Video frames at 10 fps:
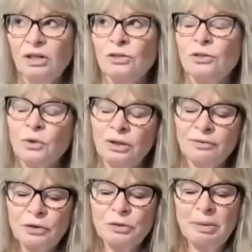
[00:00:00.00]
So on the
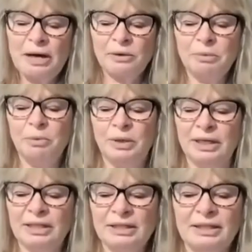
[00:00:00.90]
first
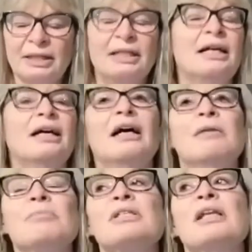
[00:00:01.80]
PowerPoint
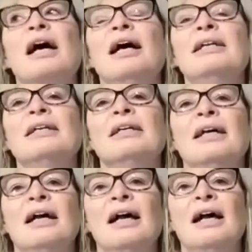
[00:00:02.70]
um, slide,
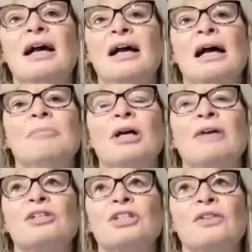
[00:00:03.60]
i
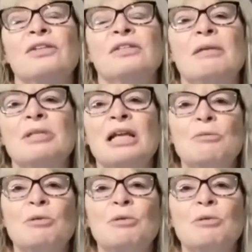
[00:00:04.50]
have just got the steps that I'm